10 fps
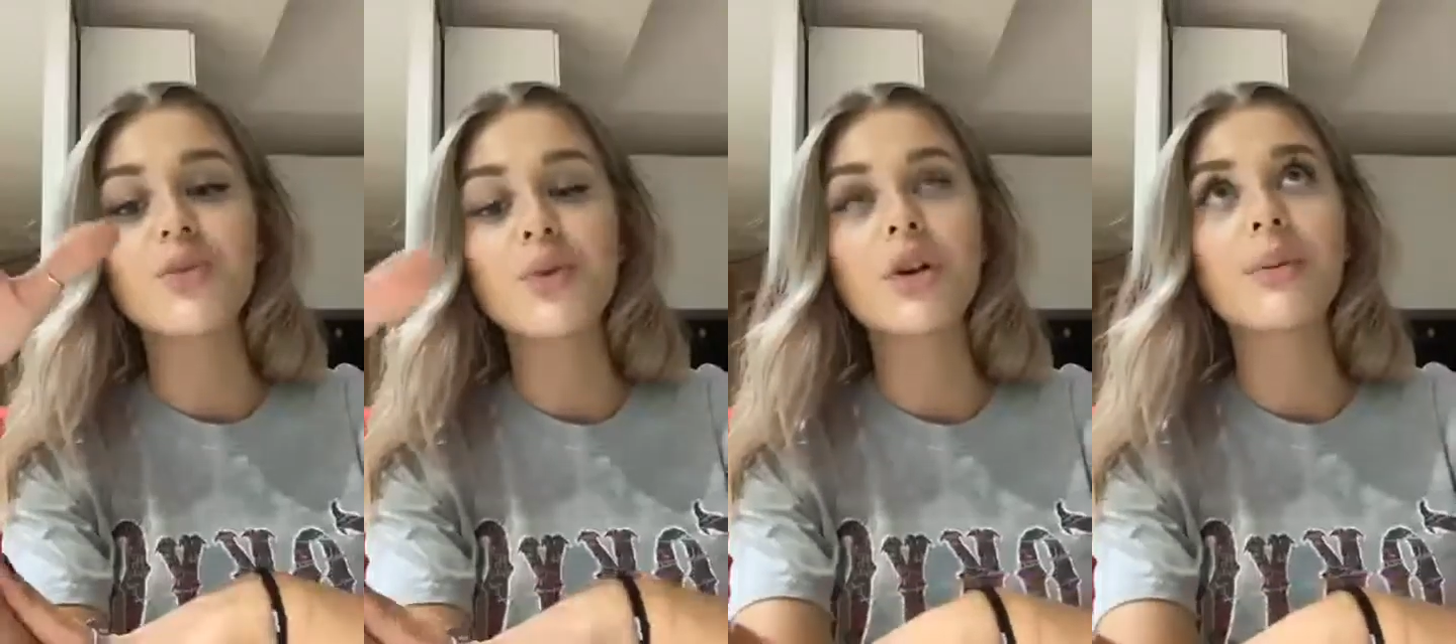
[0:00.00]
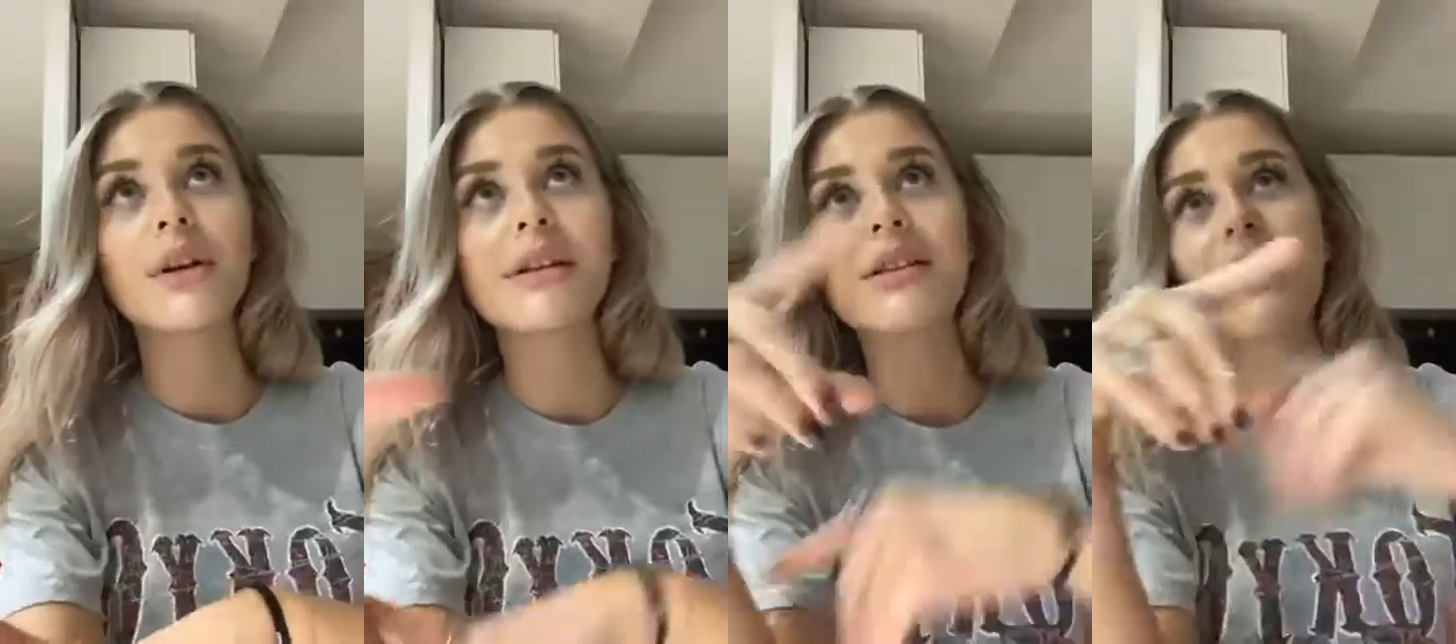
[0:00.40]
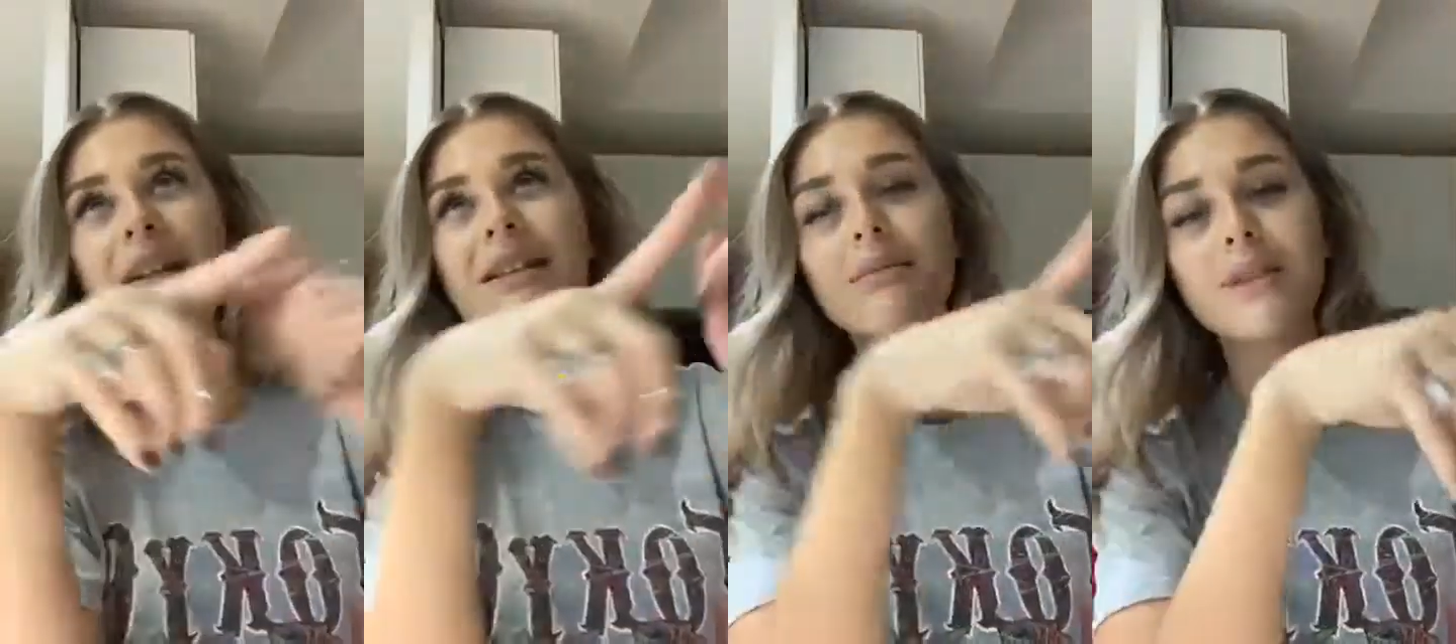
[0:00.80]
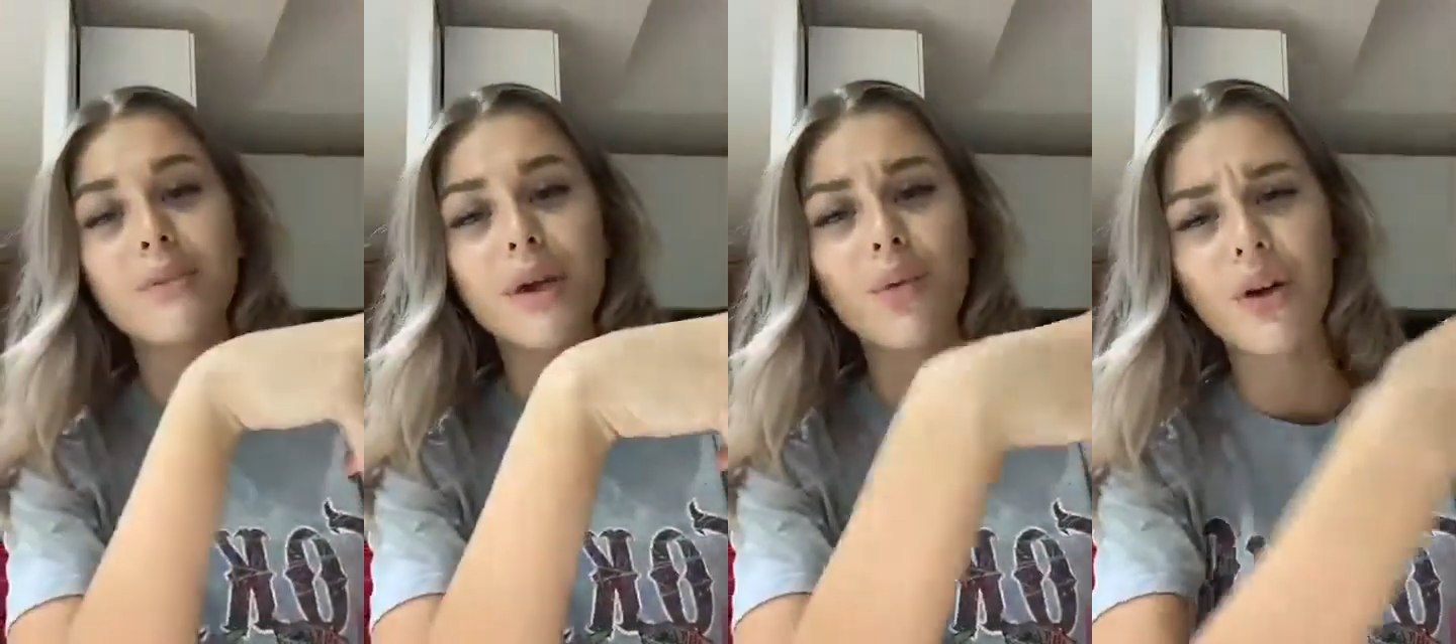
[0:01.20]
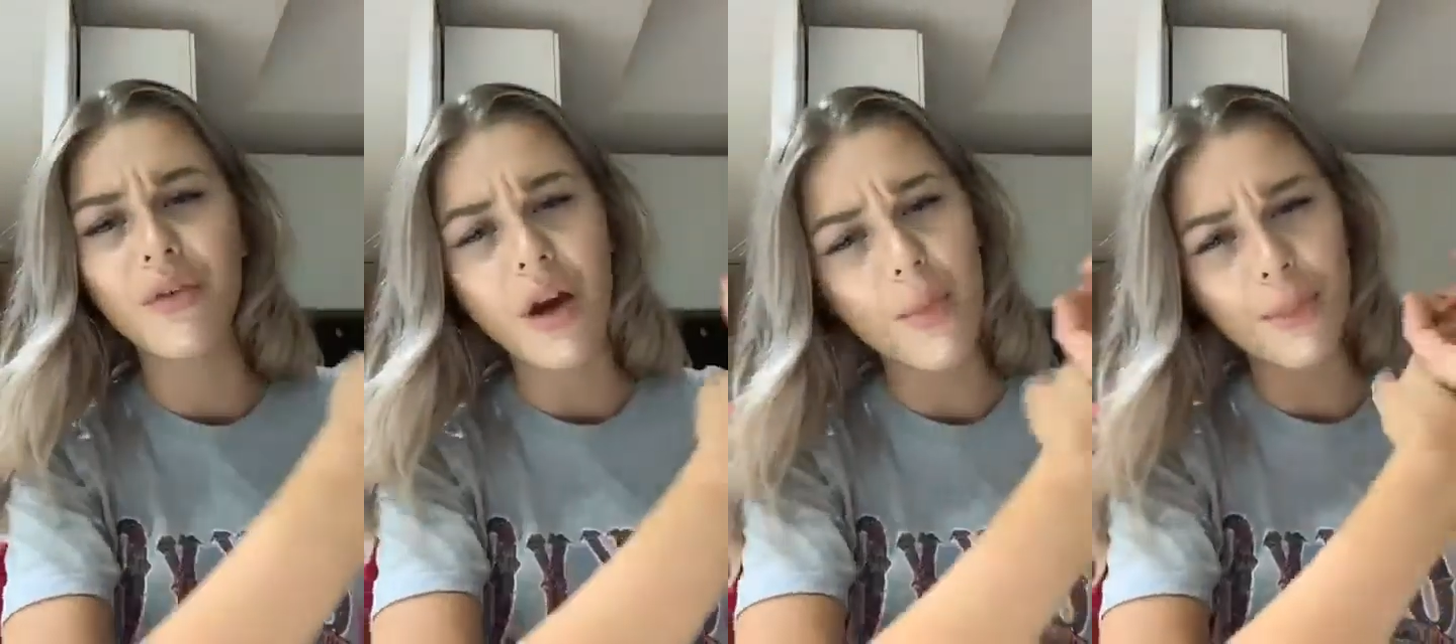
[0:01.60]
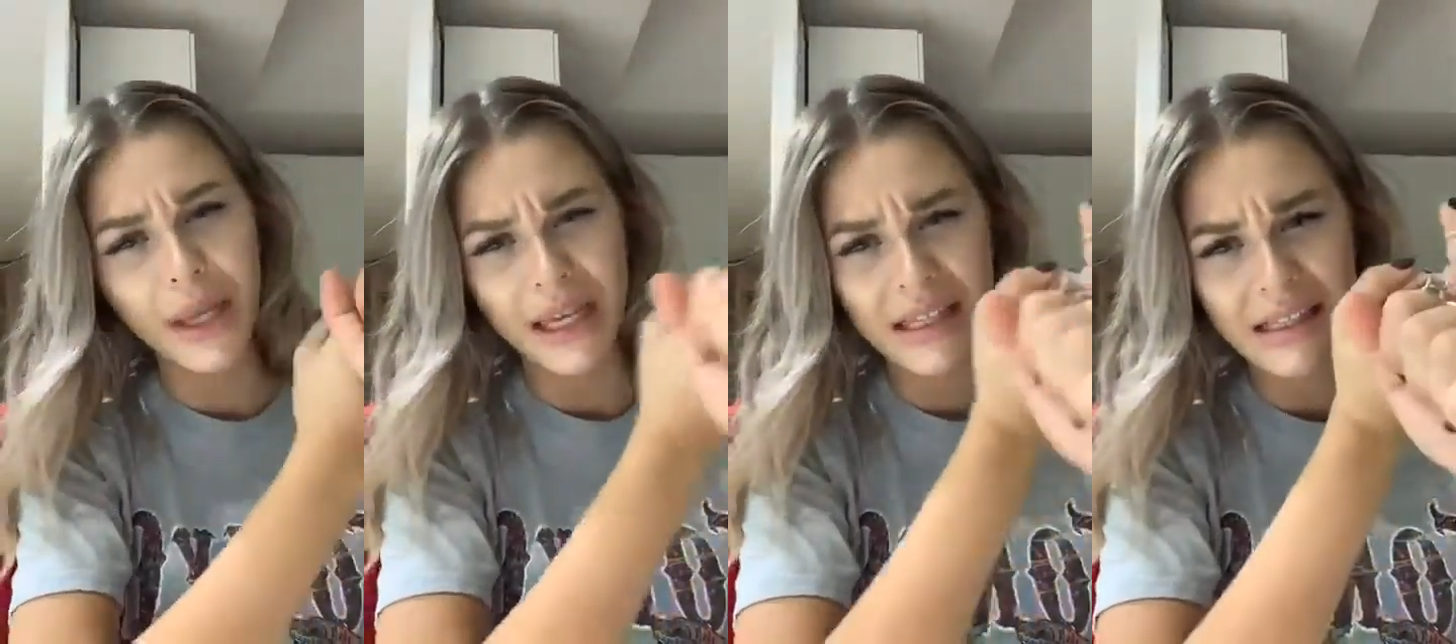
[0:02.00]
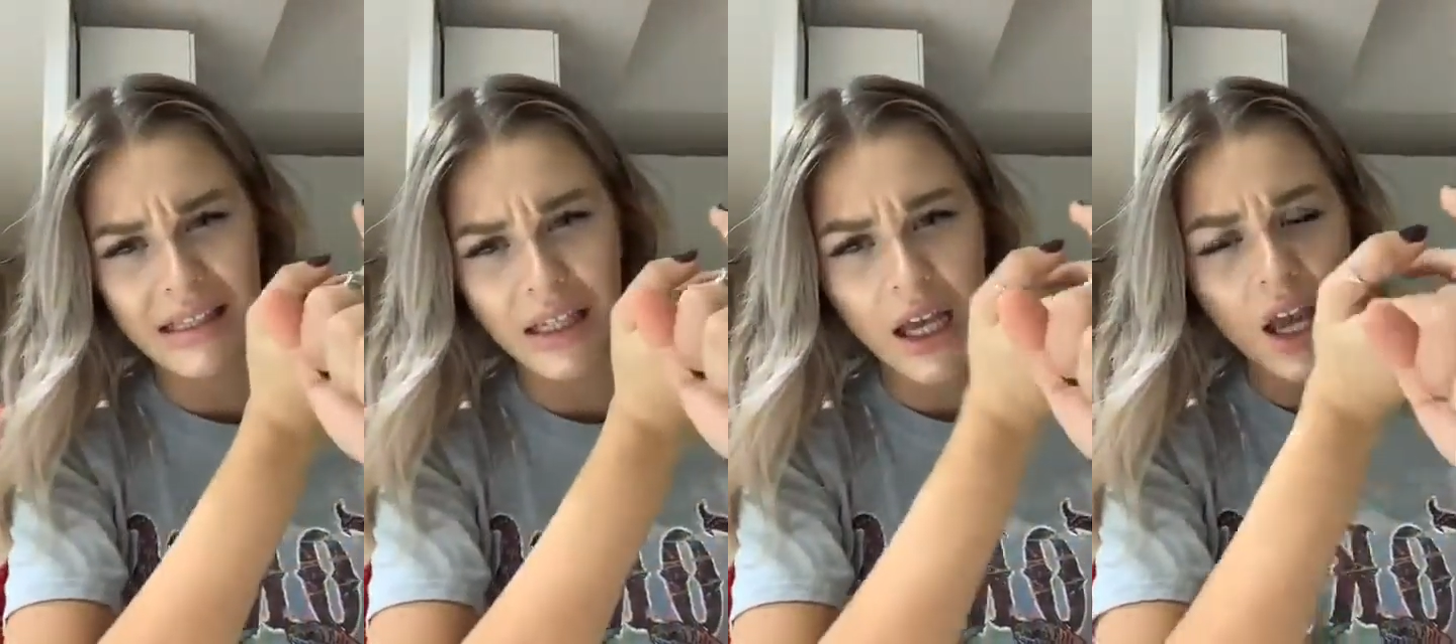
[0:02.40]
purely because defense seems to be one of our biggest,